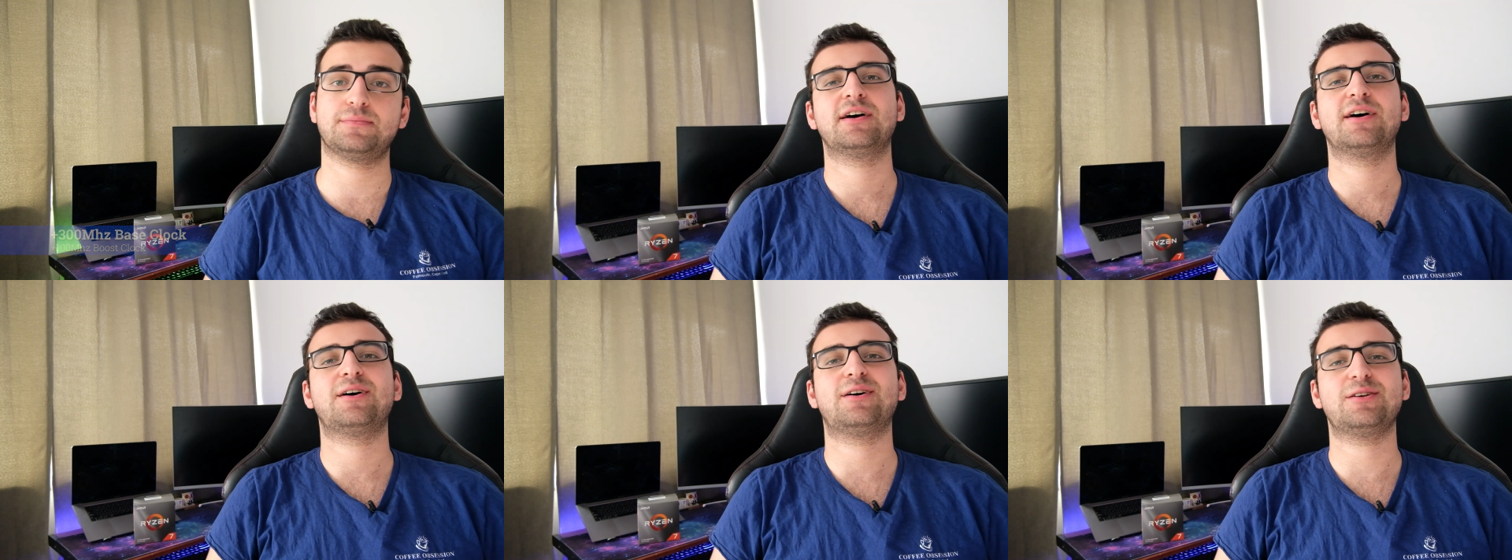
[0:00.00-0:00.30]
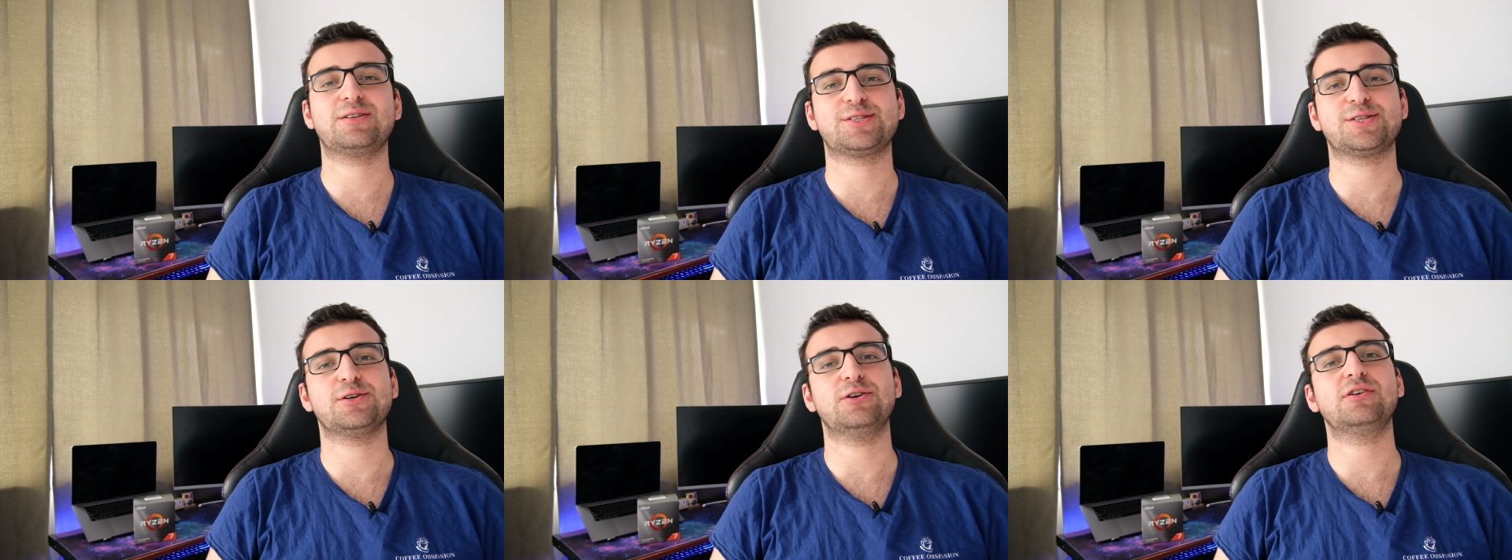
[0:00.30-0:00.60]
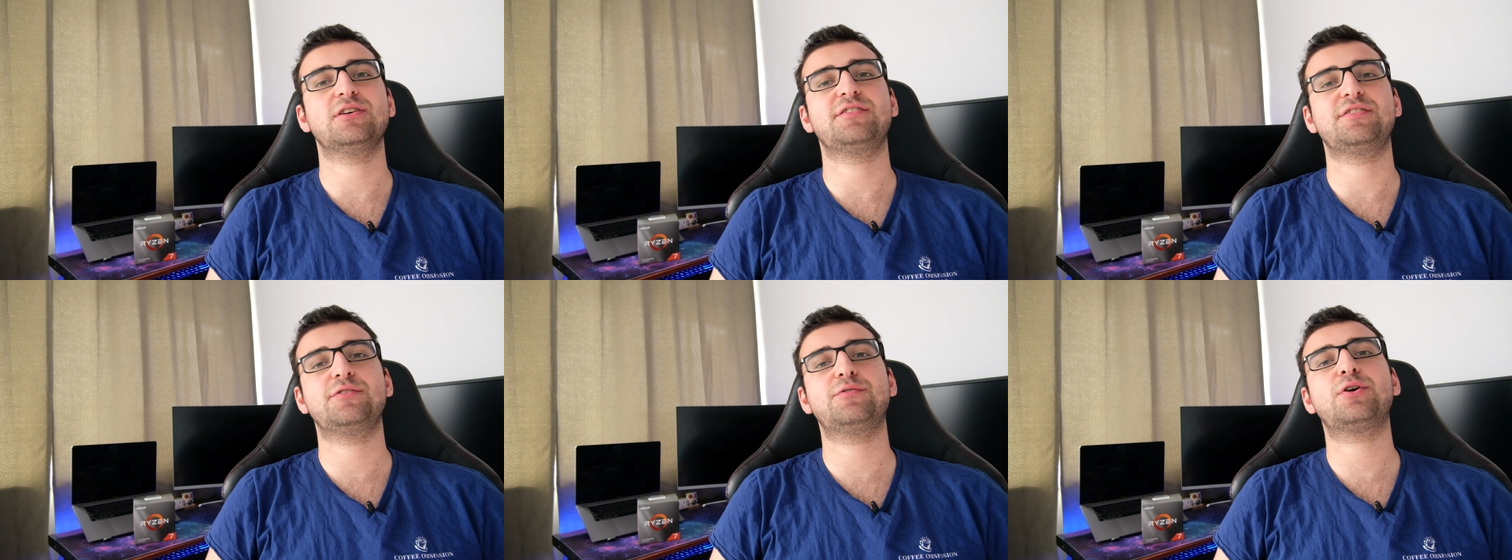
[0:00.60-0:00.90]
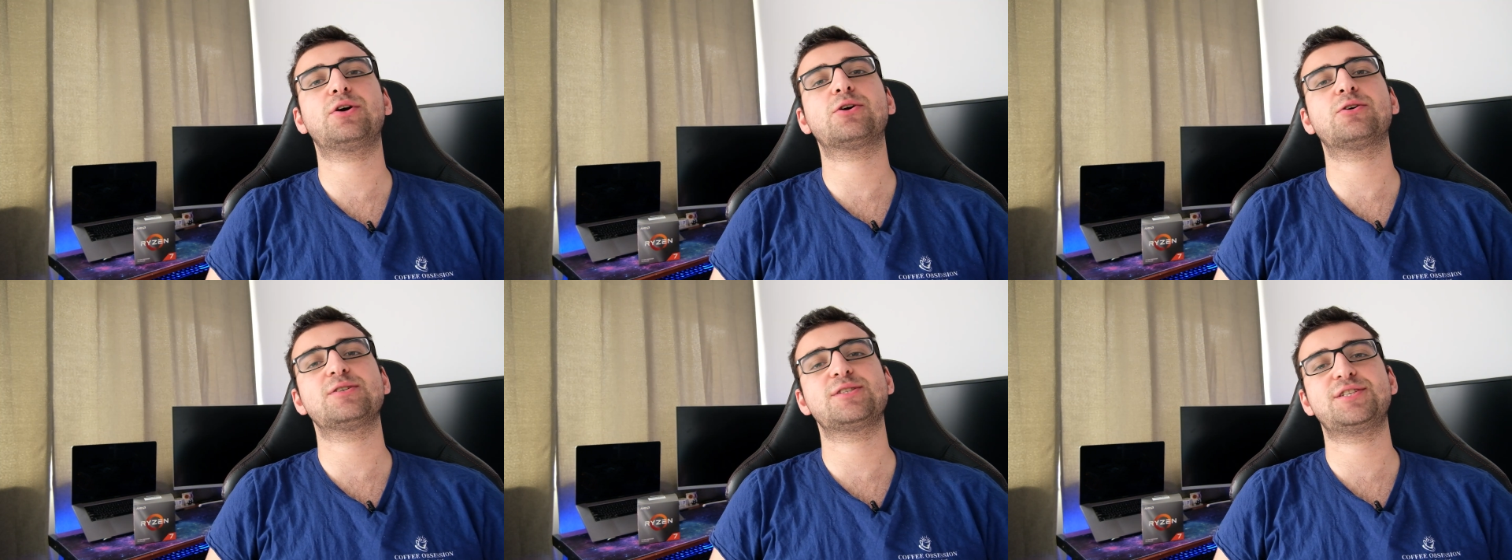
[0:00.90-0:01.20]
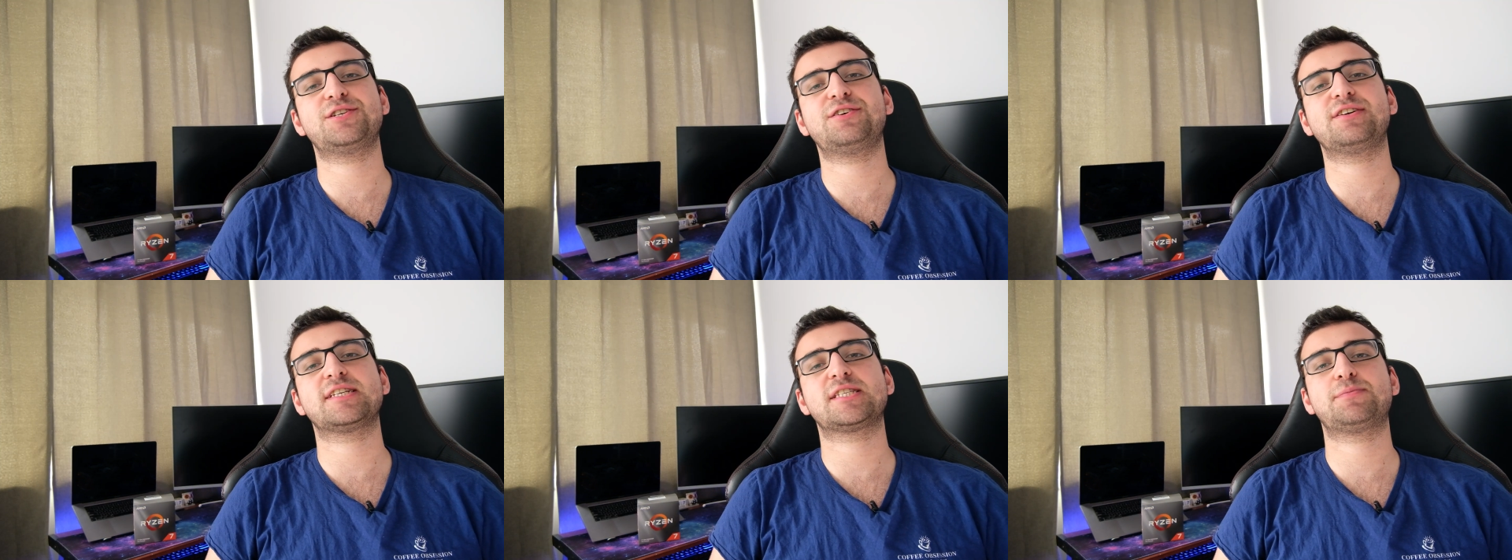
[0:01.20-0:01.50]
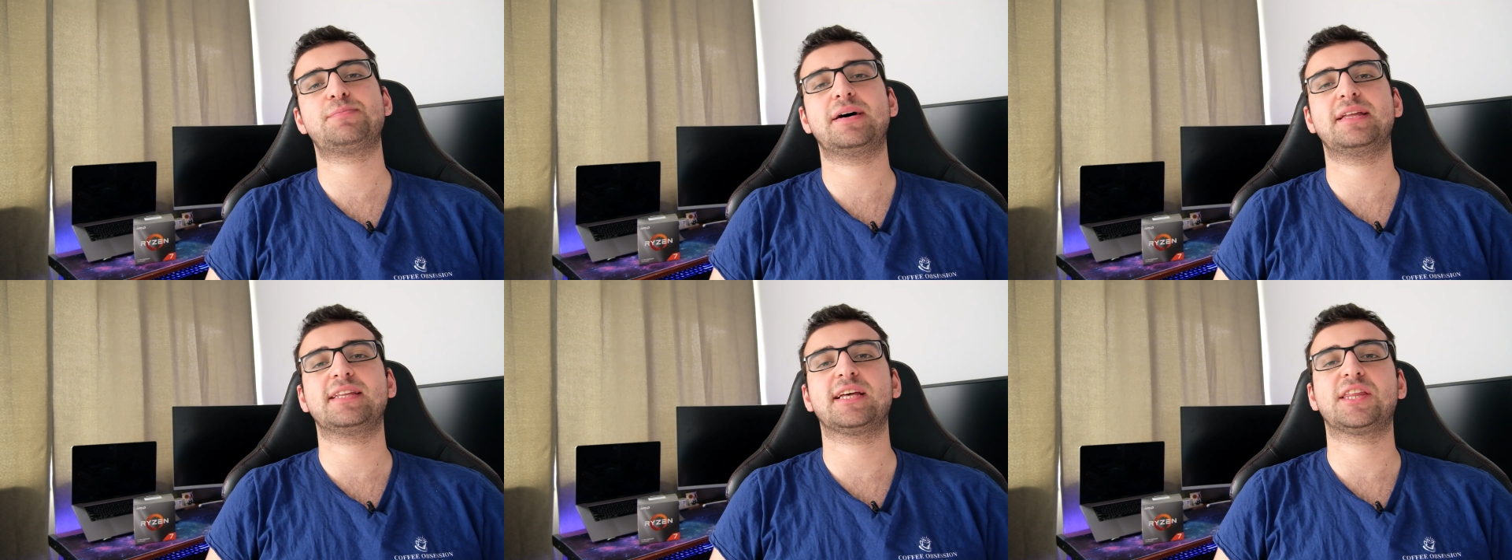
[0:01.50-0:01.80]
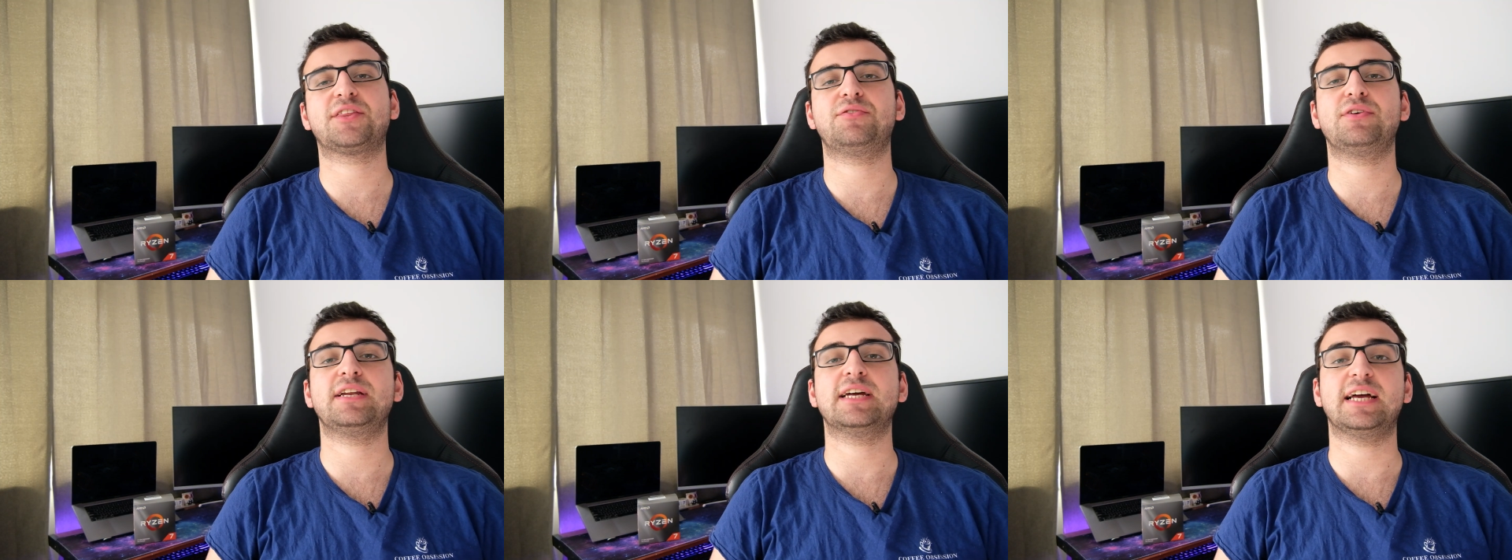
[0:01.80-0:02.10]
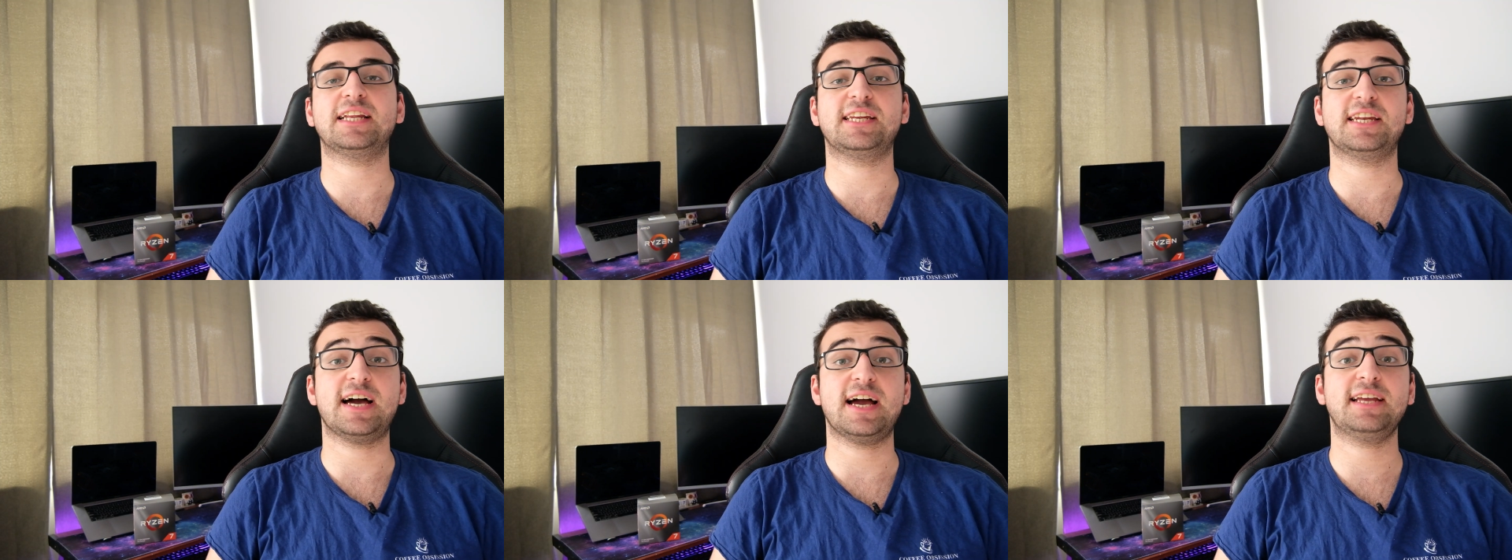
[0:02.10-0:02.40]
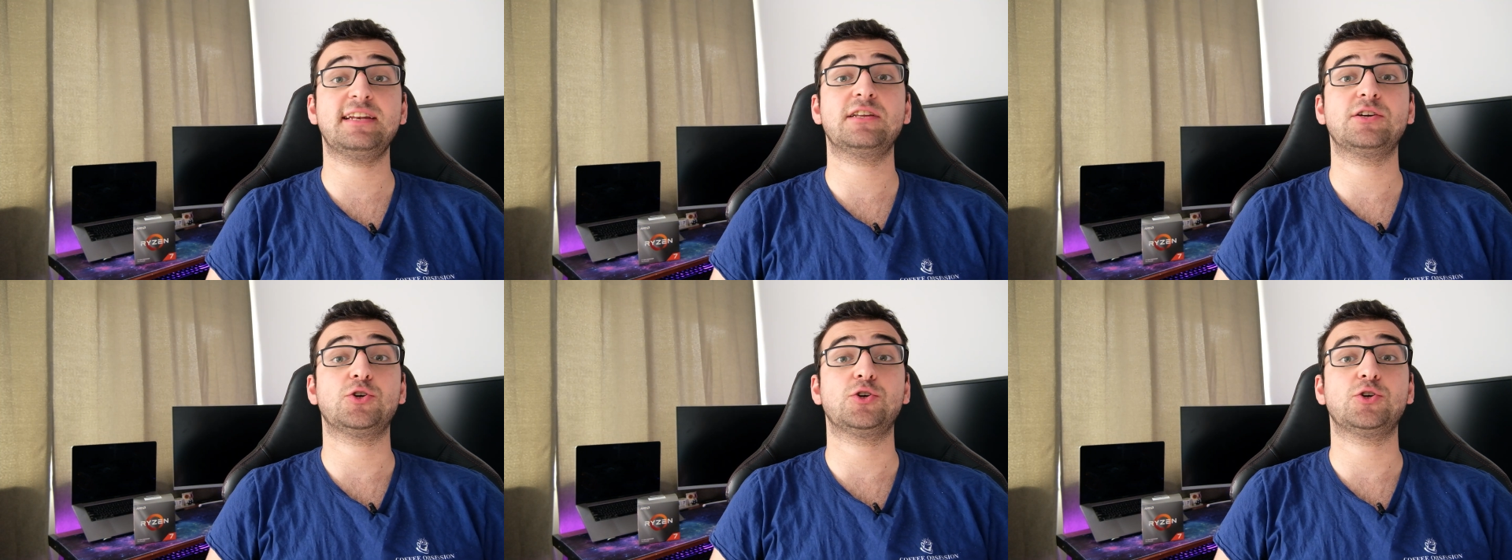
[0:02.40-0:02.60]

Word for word: Also, if you were considering spending $399,